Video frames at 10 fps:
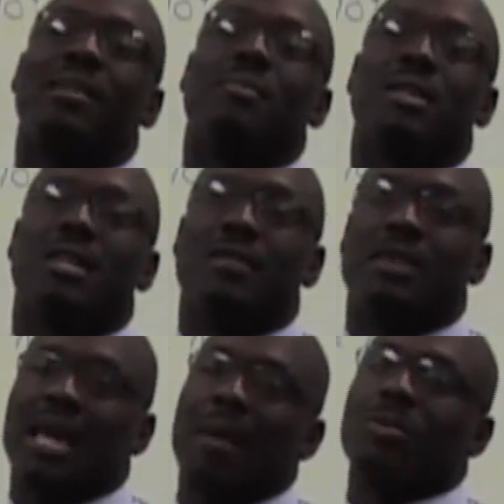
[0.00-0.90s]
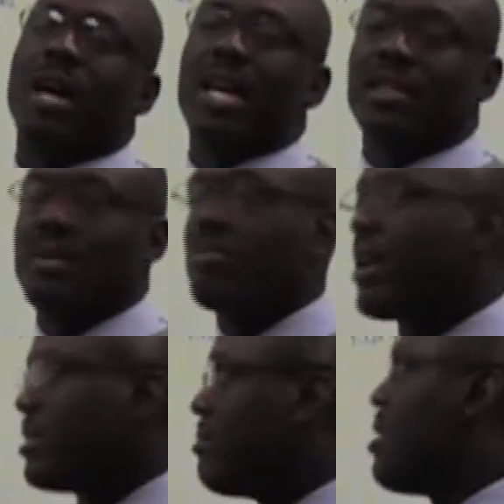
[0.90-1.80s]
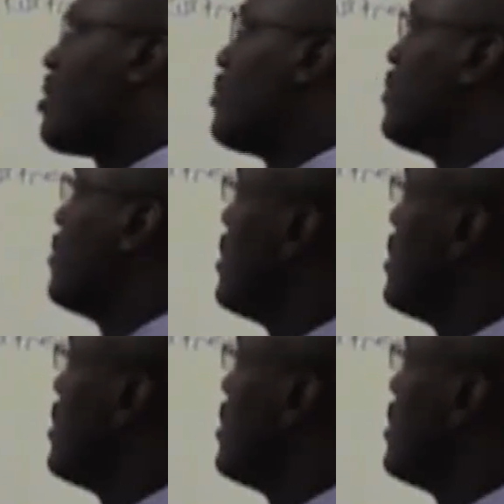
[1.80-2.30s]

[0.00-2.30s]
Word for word: element of the capital asset pricing model.